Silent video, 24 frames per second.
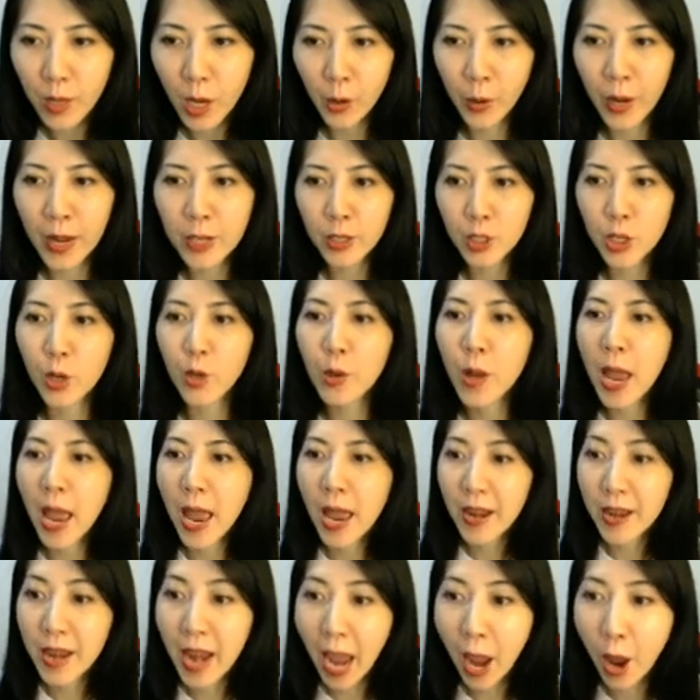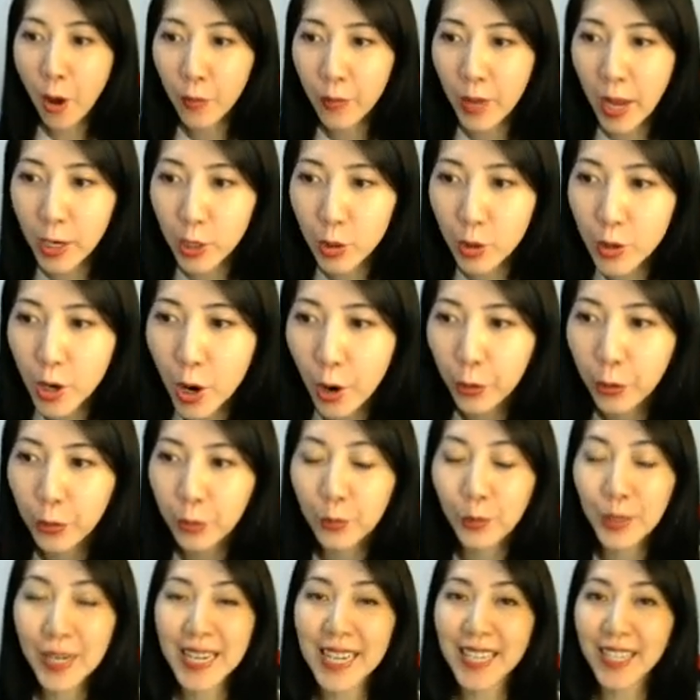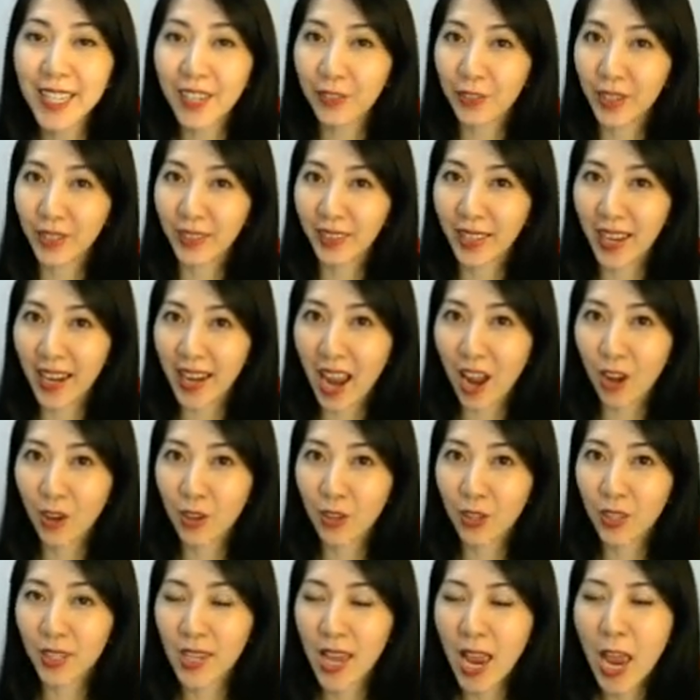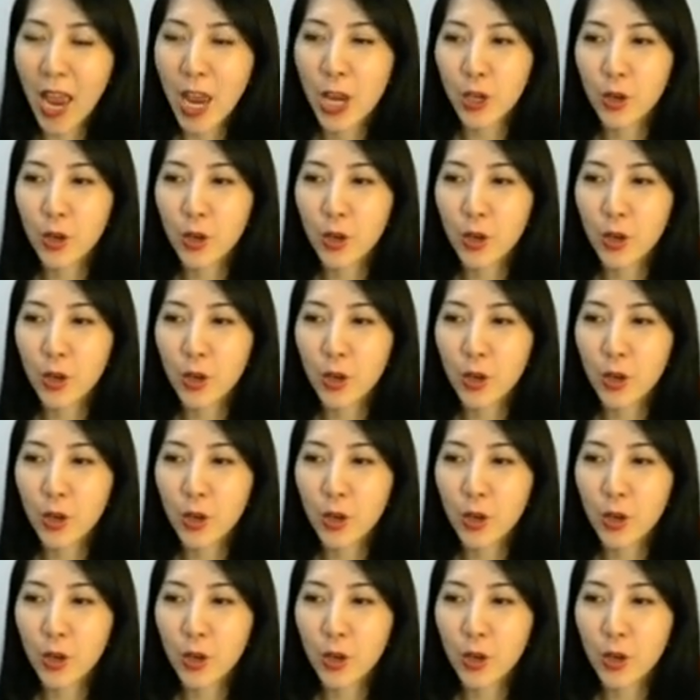Okay, so now that you know 3 different layouts,